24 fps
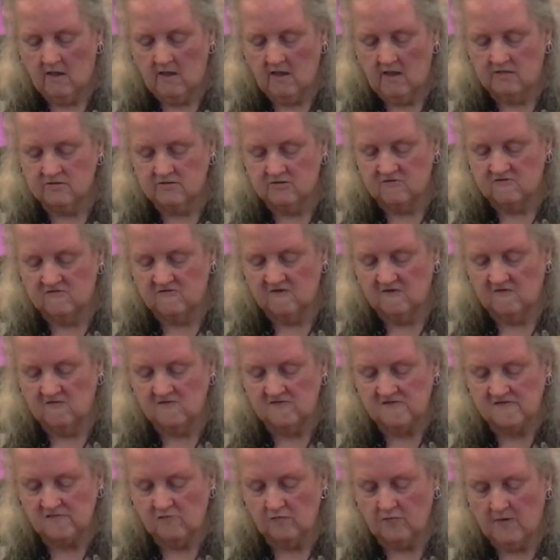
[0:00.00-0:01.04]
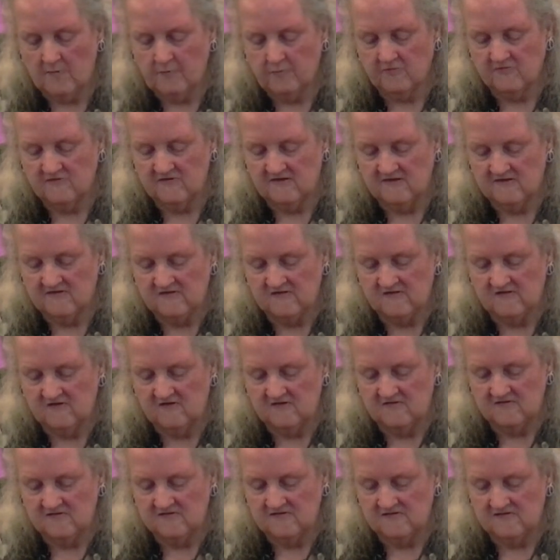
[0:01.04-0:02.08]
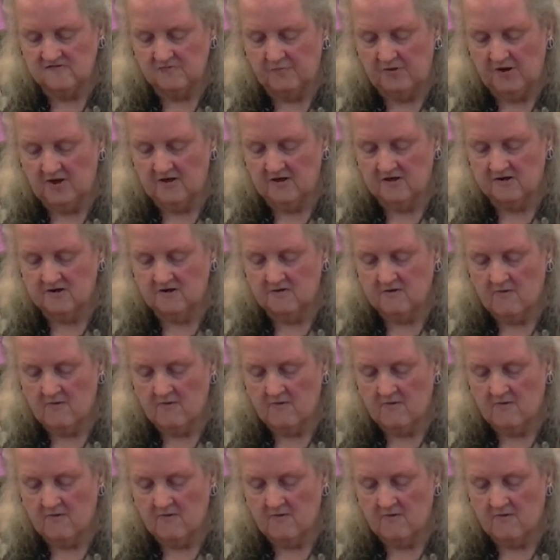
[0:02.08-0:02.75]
And the juice represents Jesus' blood.